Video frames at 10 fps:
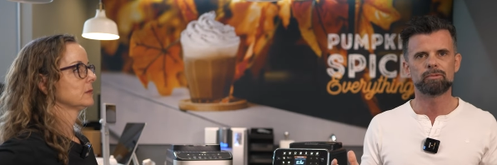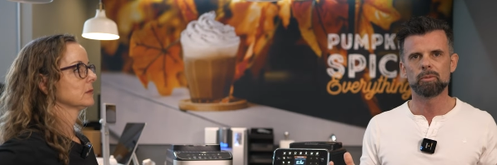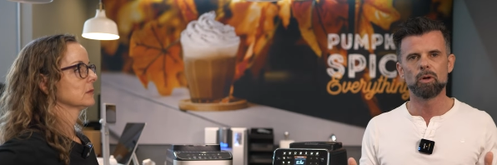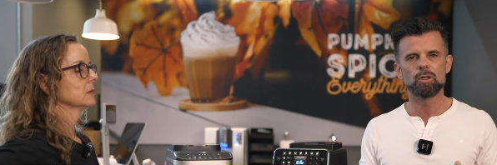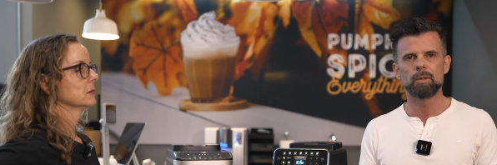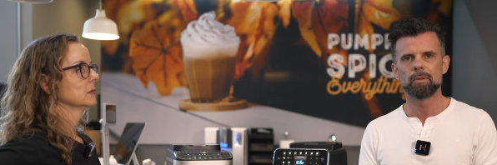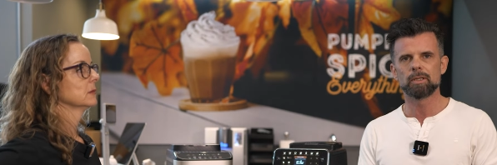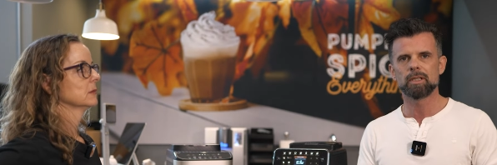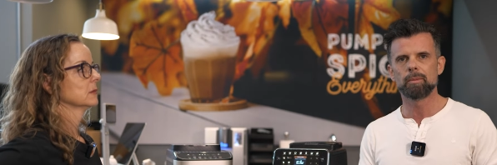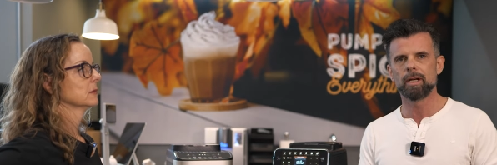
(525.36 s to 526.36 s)
Speaker 1: for most people,
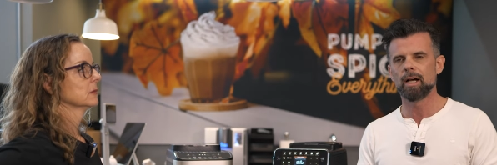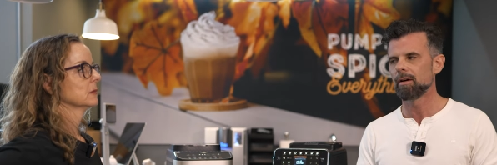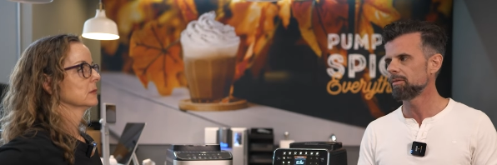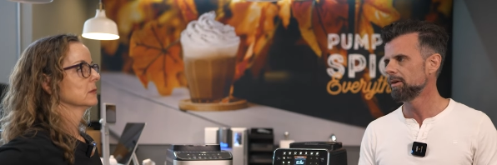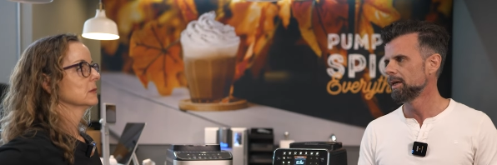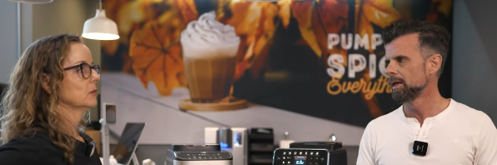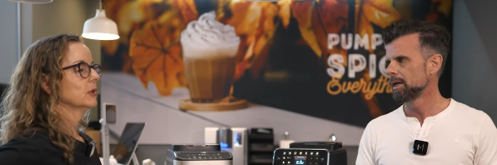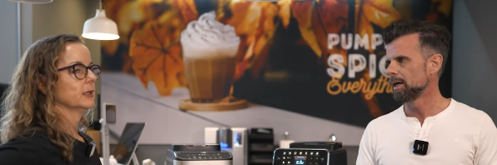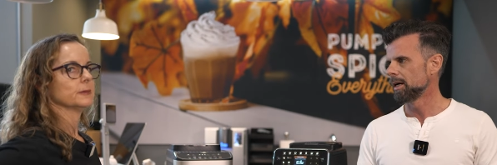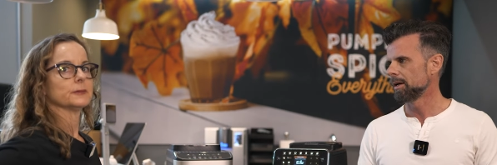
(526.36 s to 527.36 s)
it's gonna be enough.
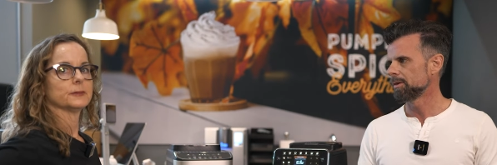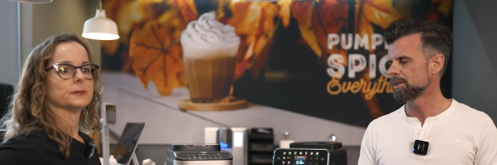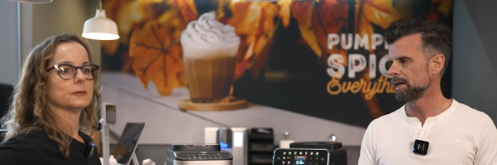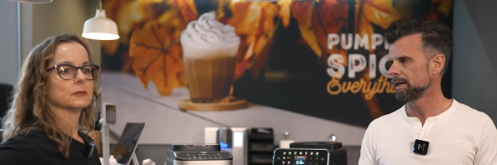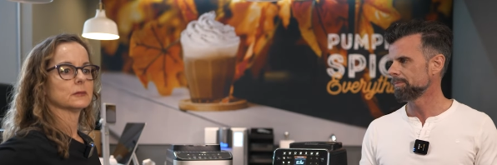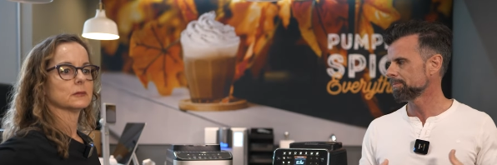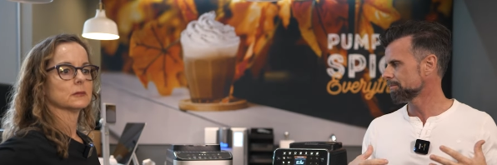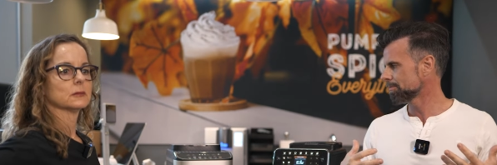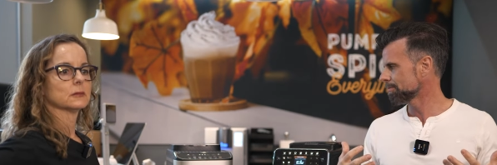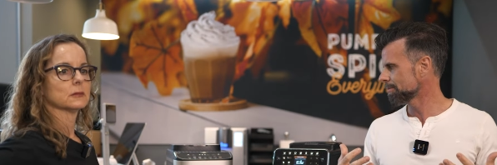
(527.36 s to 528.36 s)
Right. Uh, there's not
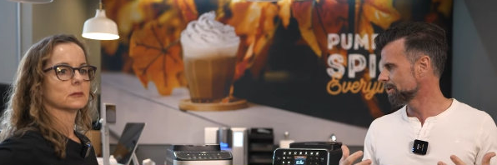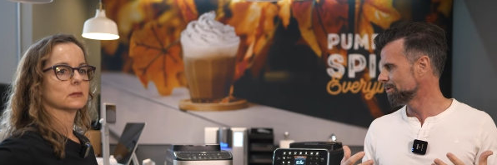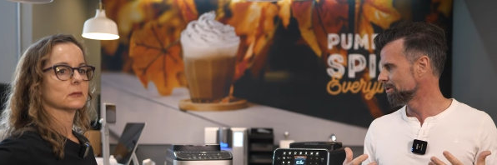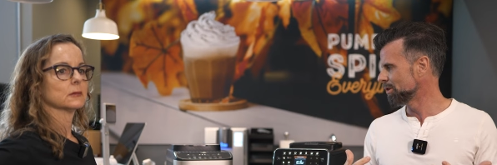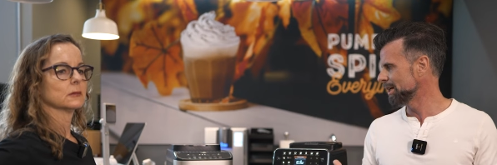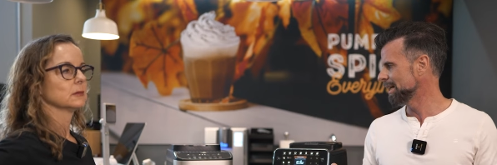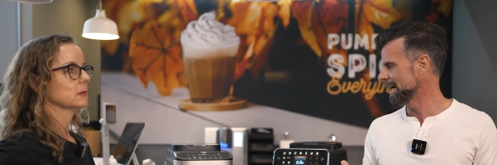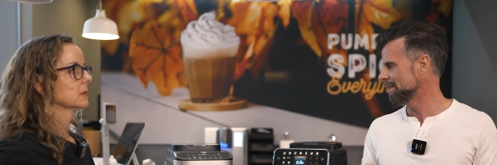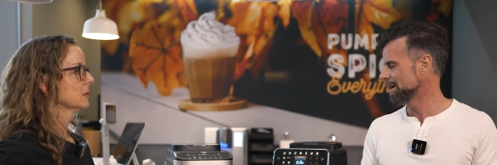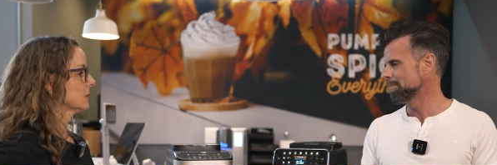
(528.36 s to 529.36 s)
really
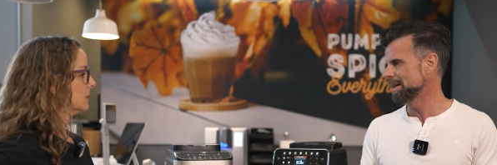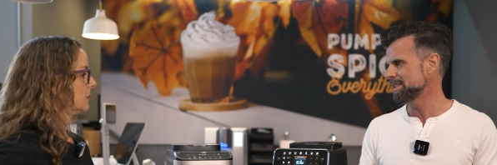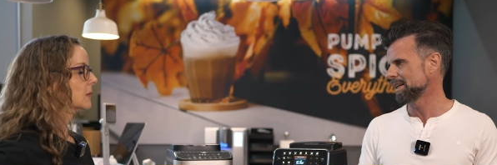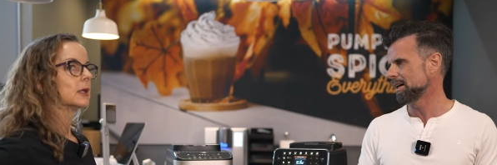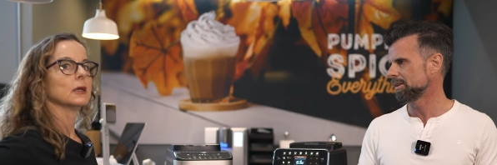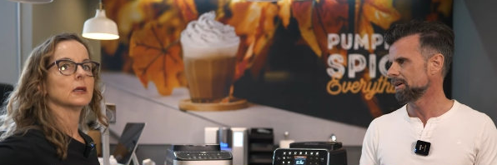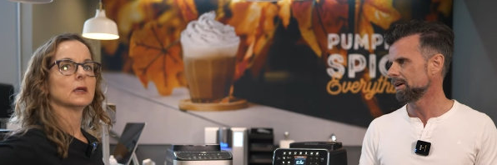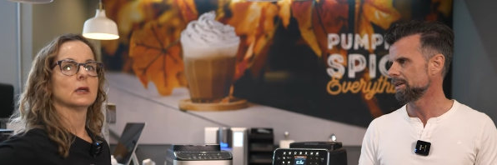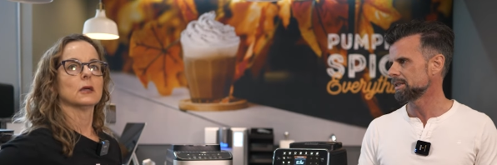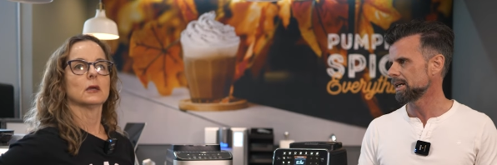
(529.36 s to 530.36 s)
anything missing on,
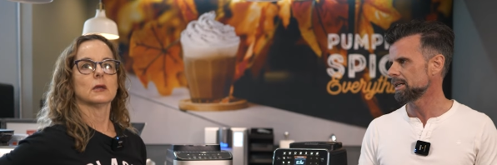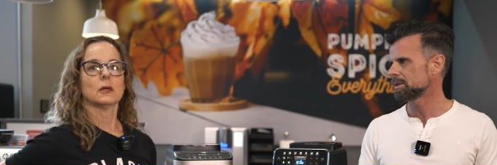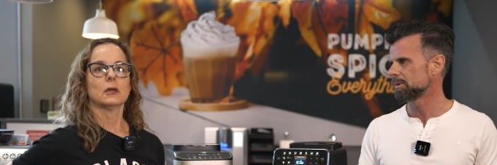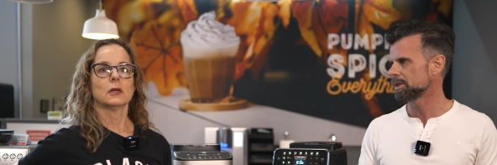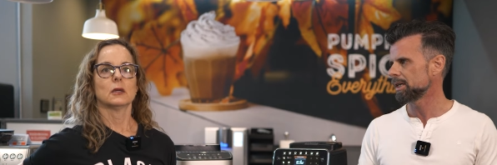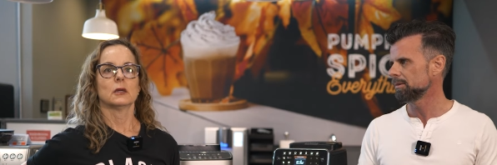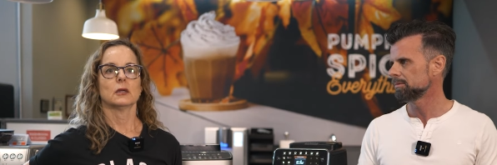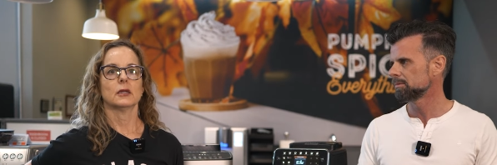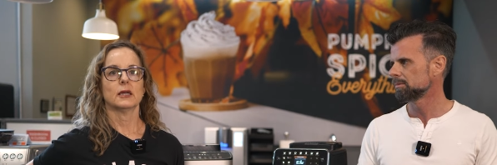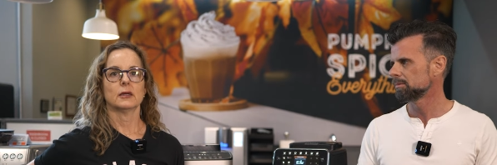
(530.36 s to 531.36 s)
on these guys, would you say?
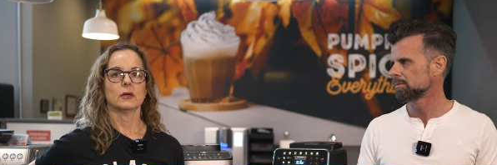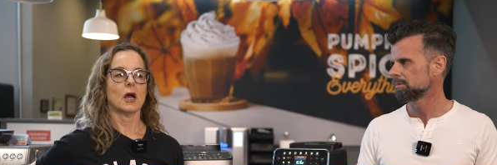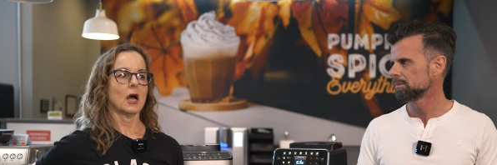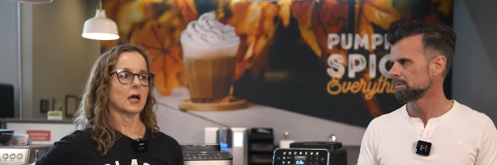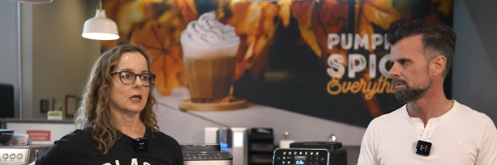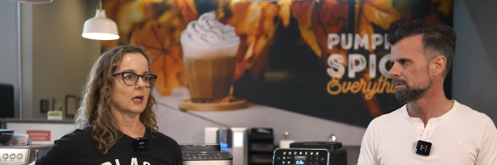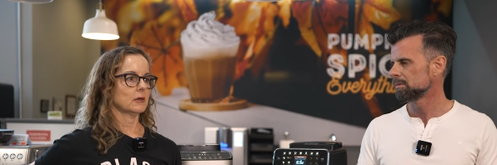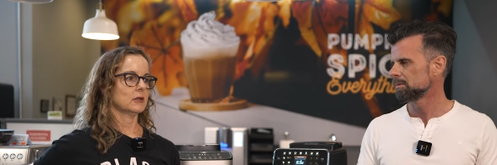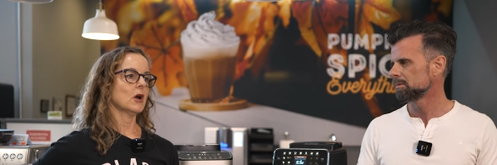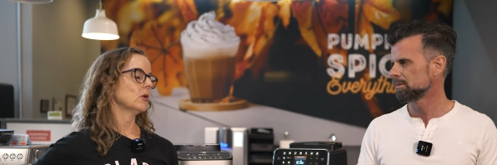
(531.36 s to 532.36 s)
Speaker 2: Yeah. Uh,
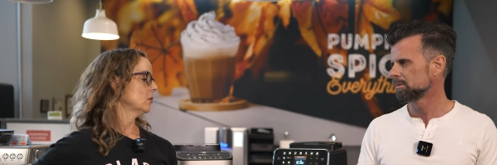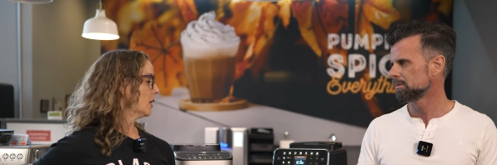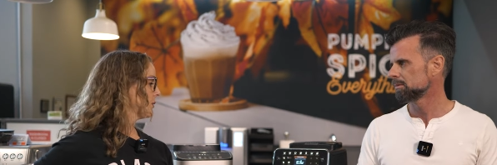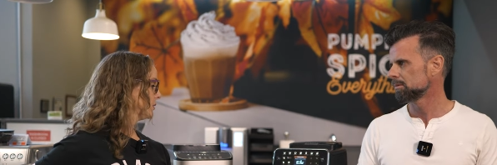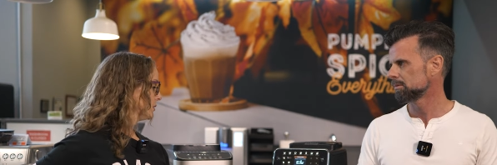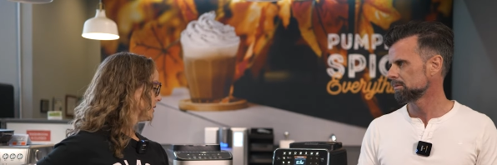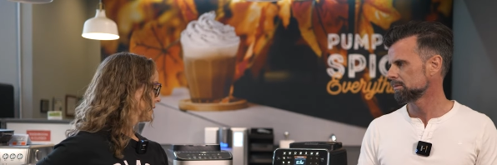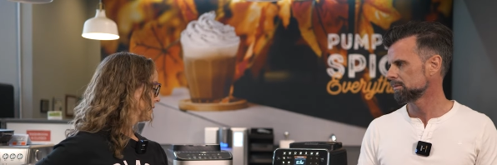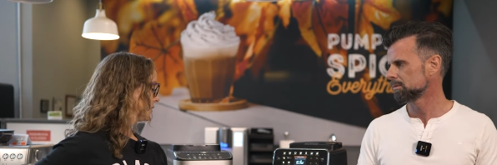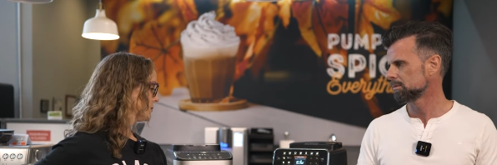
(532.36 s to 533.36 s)
no, I wouldn't say
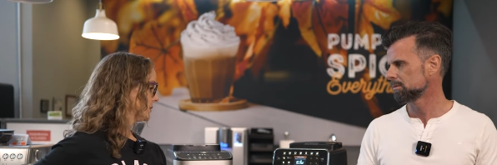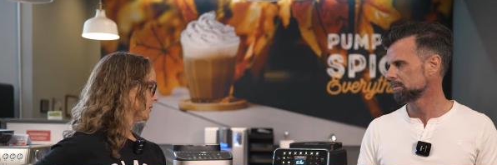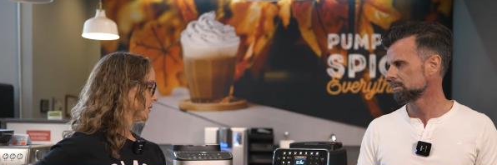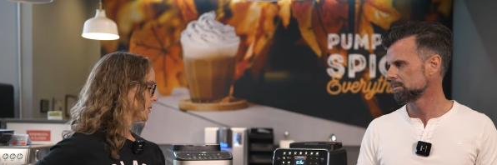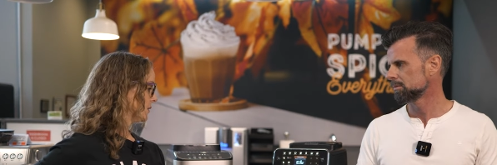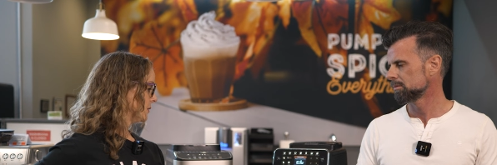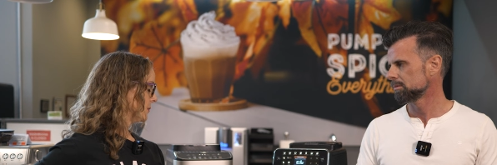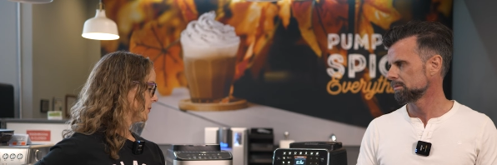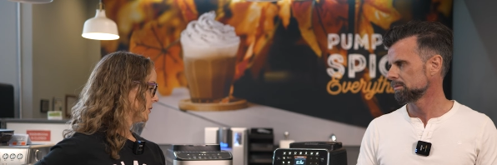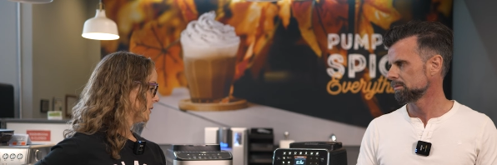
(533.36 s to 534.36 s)
anything's missing on
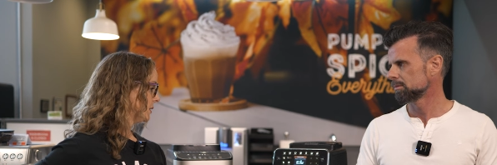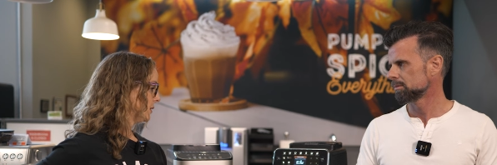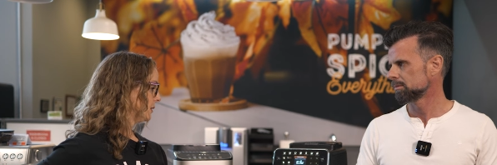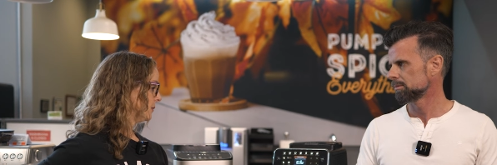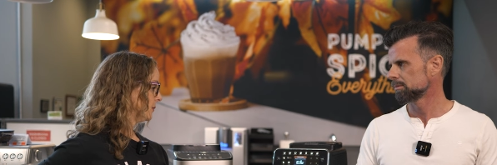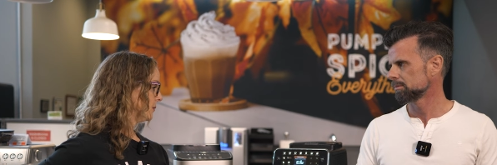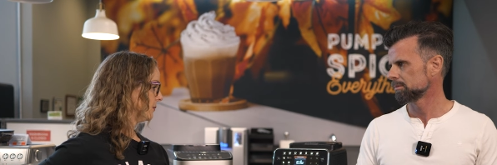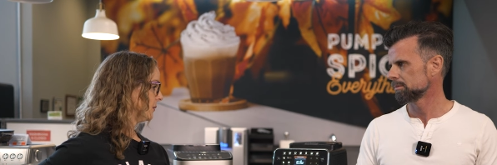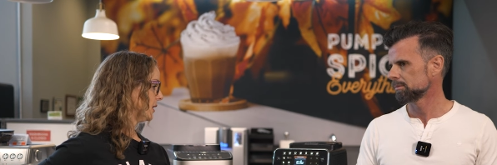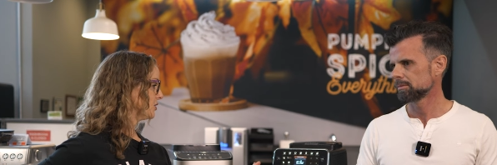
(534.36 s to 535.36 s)
them. Uh,
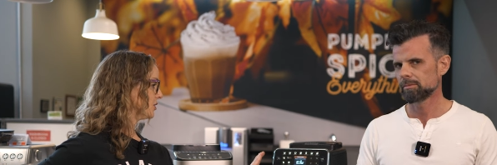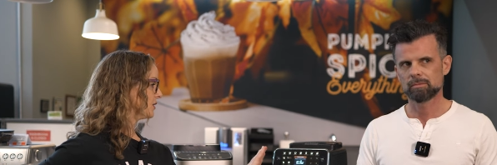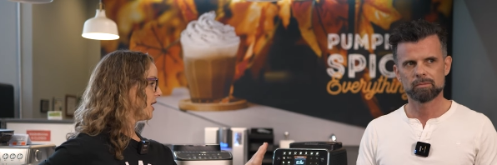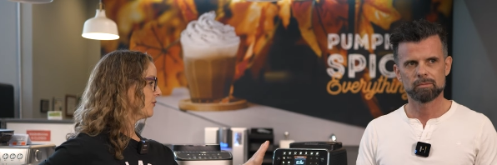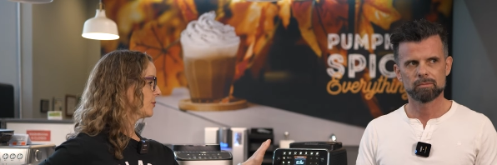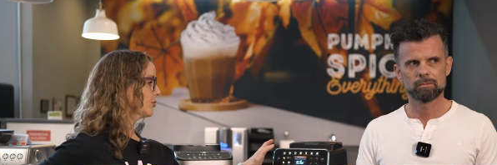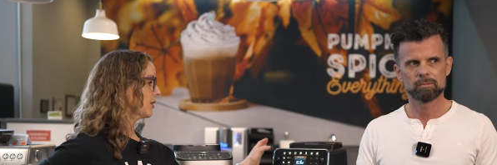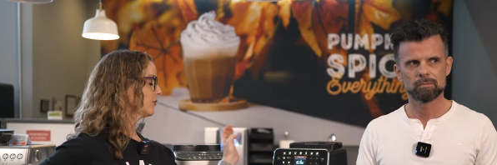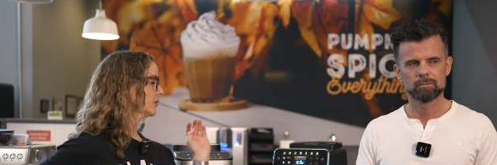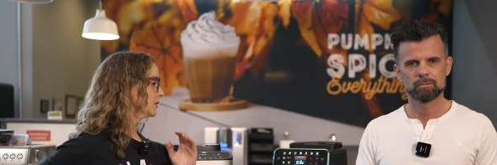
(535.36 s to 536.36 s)
I just have a
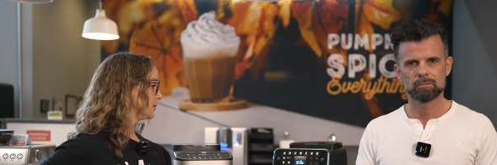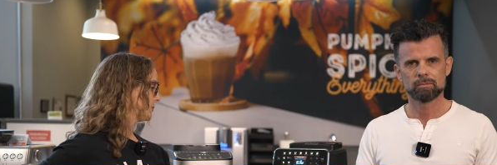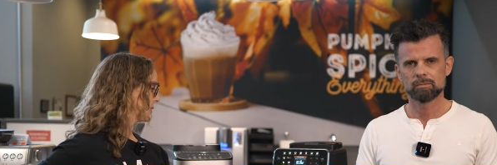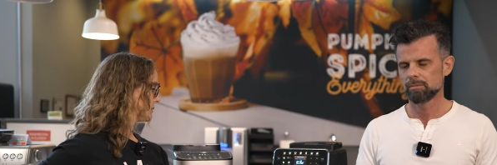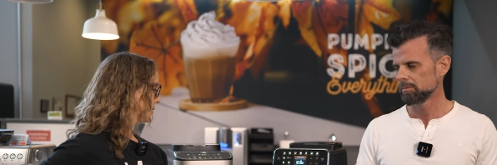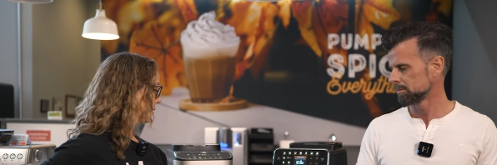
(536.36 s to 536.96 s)
preference, but,